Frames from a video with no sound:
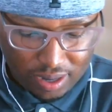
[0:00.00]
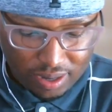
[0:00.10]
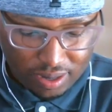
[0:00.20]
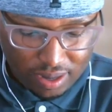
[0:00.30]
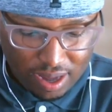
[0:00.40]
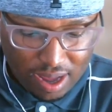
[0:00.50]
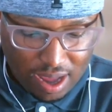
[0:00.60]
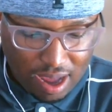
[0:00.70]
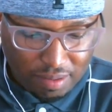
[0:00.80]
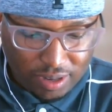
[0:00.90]
he's
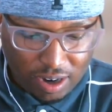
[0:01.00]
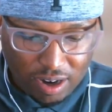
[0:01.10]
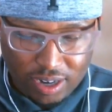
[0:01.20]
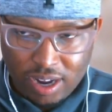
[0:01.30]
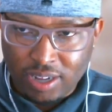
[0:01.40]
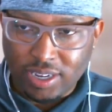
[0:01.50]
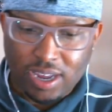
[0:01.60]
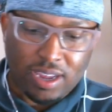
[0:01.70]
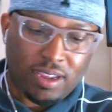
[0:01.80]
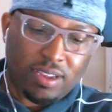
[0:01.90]
doing, I'm sorry, why people
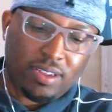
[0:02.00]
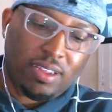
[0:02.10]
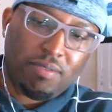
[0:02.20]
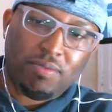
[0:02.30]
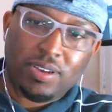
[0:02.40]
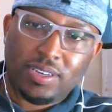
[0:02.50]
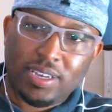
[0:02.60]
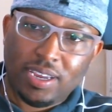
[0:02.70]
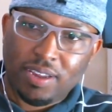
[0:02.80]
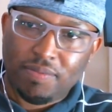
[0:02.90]
dog, are saying that
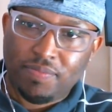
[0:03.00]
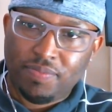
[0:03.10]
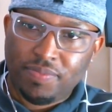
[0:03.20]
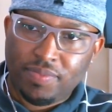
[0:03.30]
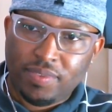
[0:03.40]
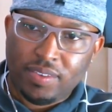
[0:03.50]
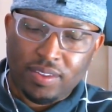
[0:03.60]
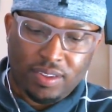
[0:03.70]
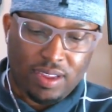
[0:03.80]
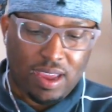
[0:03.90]
this, this to me.
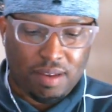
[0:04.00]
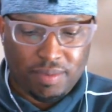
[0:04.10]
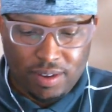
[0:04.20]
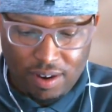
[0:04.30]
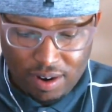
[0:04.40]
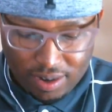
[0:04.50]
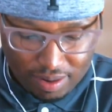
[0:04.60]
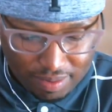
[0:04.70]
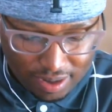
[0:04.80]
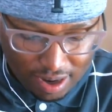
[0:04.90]
I'm sorry,
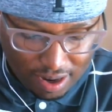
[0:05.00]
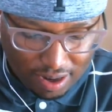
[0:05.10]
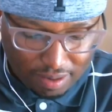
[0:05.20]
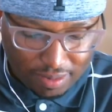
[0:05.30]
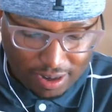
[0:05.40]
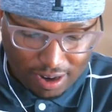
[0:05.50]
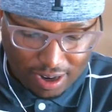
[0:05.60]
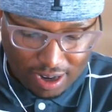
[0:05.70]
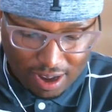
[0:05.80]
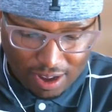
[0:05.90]
I'm sorry, I'm
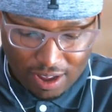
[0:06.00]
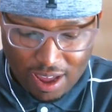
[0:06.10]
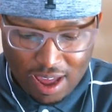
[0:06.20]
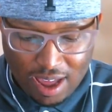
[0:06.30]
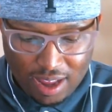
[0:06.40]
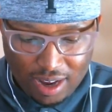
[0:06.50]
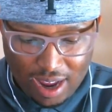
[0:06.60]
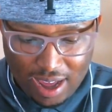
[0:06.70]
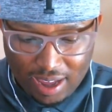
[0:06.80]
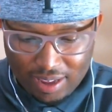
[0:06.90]
sorry, dog.
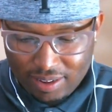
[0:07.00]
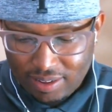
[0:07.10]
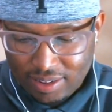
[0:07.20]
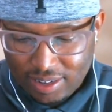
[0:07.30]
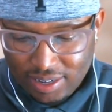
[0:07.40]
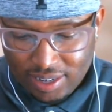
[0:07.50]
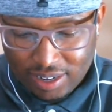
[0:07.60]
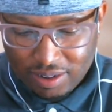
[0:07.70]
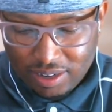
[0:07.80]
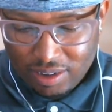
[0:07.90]
Like this
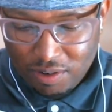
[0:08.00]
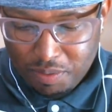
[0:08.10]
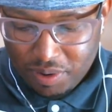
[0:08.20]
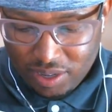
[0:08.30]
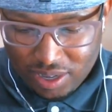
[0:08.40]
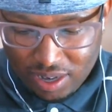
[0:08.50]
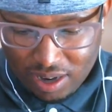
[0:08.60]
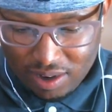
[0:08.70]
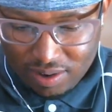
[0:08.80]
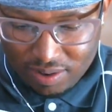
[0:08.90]
nigga is so pussy,
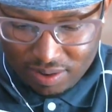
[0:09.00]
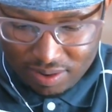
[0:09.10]
dog.